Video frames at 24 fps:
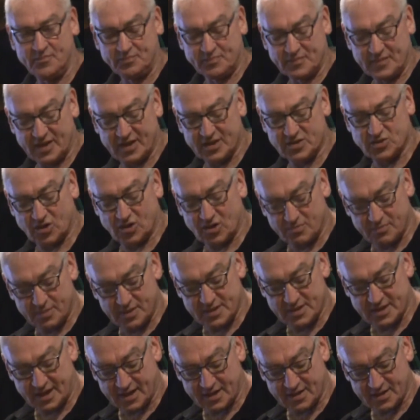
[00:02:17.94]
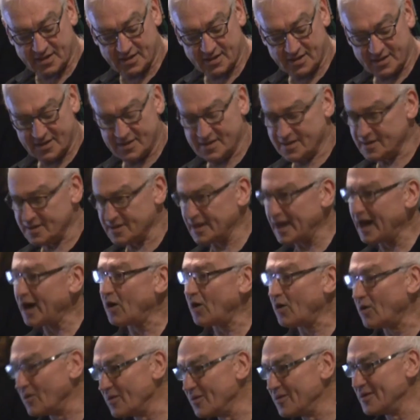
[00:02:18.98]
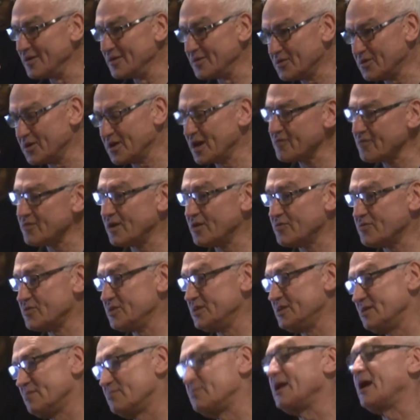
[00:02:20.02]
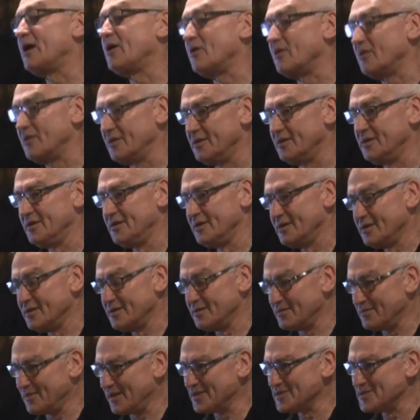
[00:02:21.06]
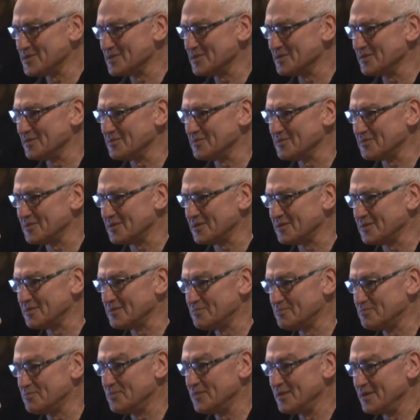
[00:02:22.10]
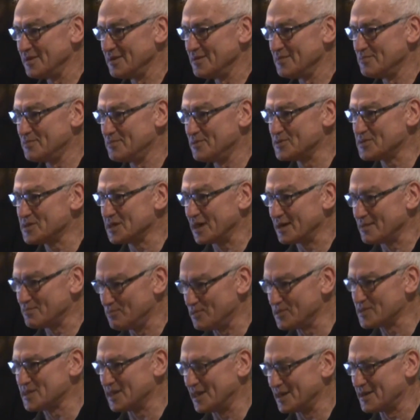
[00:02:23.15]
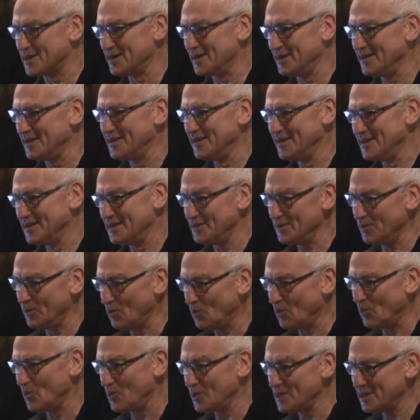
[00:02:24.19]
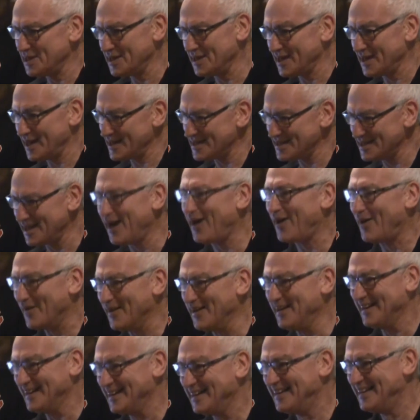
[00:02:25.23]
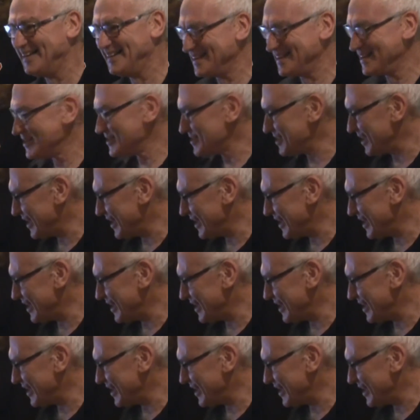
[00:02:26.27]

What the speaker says: It's got to be done now. Got to have our freedom now. Reminds you of Husak, yeah? All here and now. So